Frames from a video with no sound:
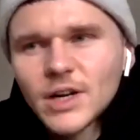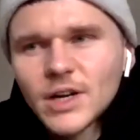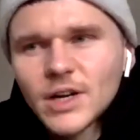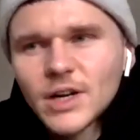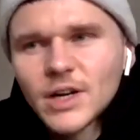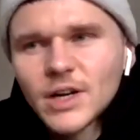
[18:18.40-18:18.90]

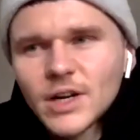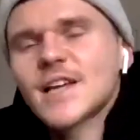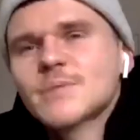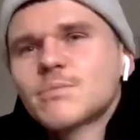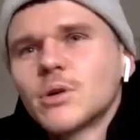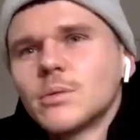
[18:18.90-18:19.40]
already,
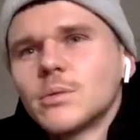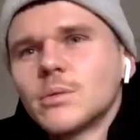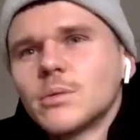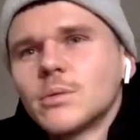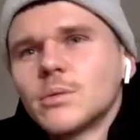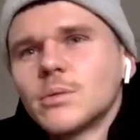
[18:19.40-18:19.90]
and that's
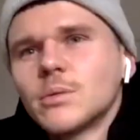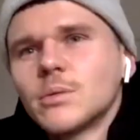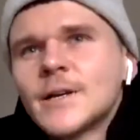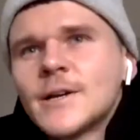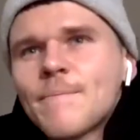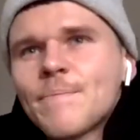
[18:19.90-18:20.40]

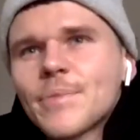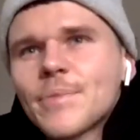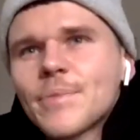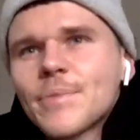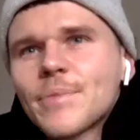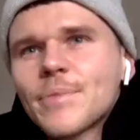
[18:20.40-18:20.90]
probably
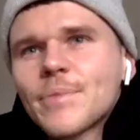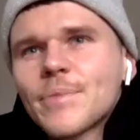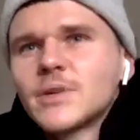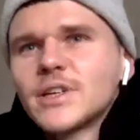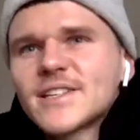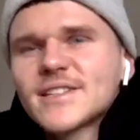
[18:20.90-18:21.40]

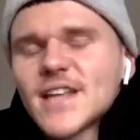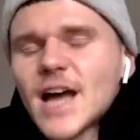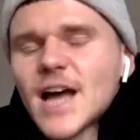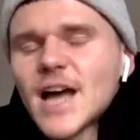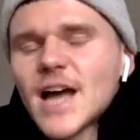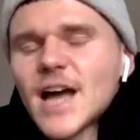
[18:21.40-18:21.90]

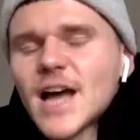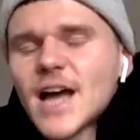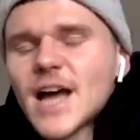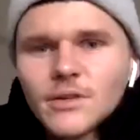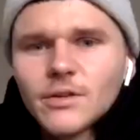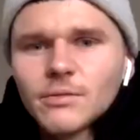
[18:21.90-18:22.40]

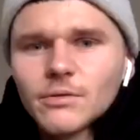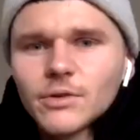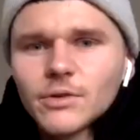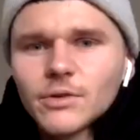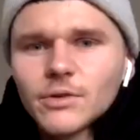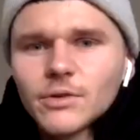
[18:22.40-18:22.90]
established
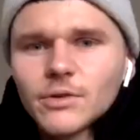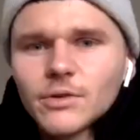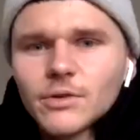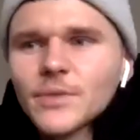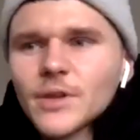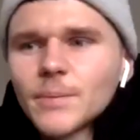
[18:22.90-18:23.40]
through
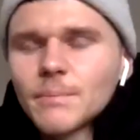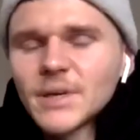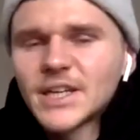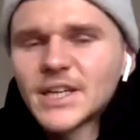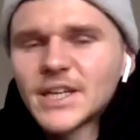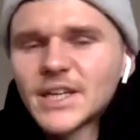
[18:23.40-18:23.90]

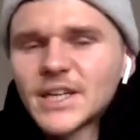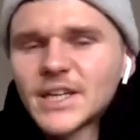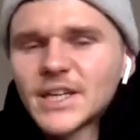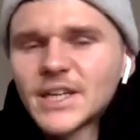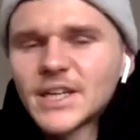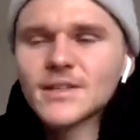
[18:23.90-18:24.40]
me as
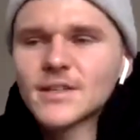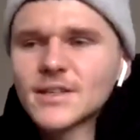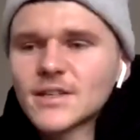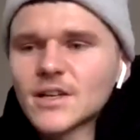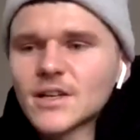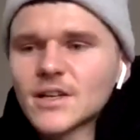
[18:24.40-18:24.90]
I speak to
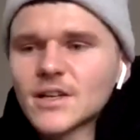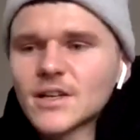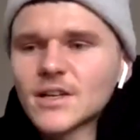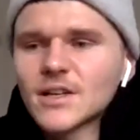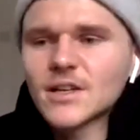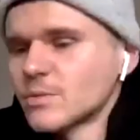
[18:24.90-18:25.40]
these clients.